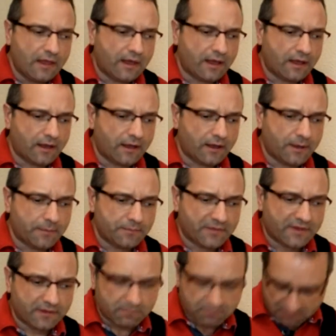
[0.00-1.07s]

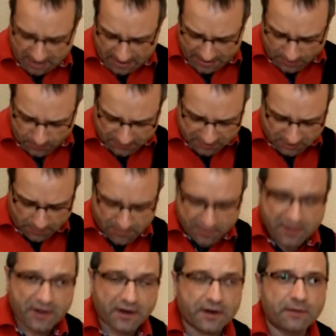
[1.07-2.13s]
I could stop
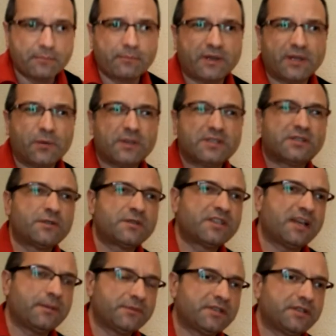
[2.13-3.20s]
there, but it was too
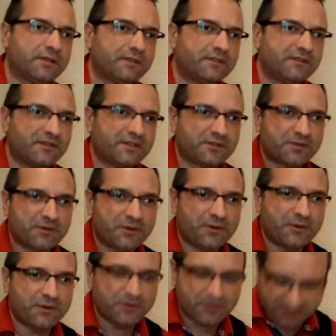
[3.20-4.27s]
tempting not to
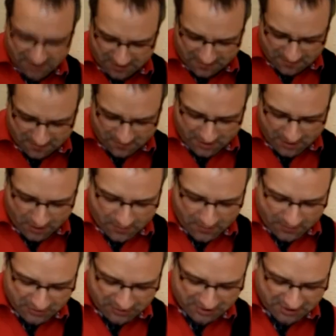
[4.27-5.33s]
use the other
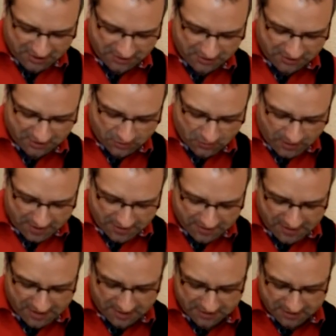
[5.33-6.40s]
positions to add
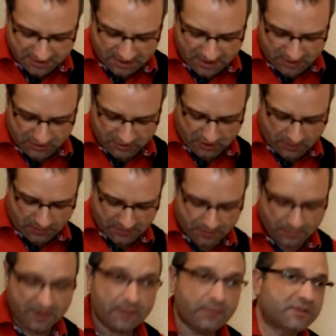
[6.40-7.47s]
things. So in the
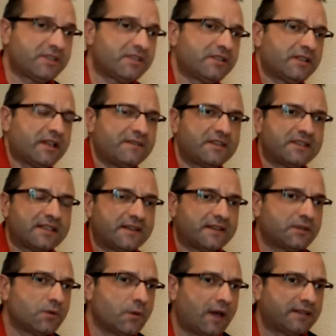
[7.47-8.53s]
middle position I've
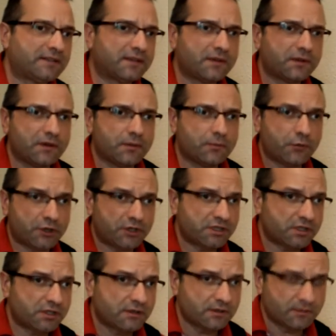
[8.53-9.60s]
decided to add the
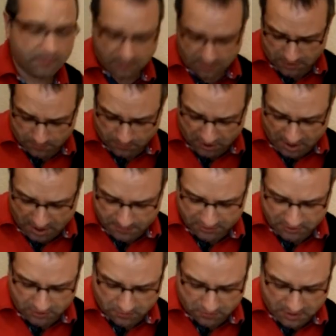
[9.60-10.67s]
bridge pickup.
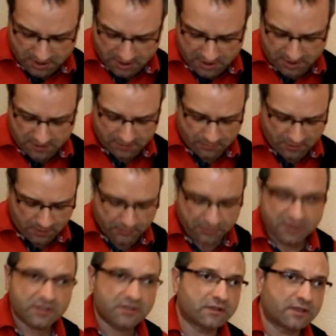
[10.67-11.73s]
So in the middle
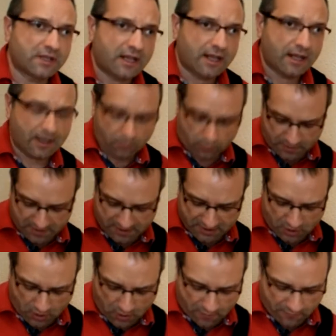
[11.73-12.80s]
position with this
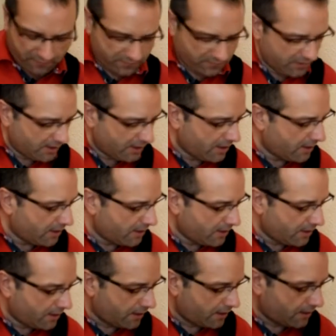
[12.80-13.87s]
off,
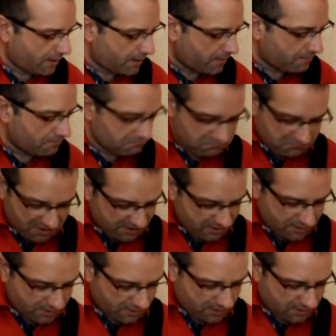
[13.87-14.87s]
this is the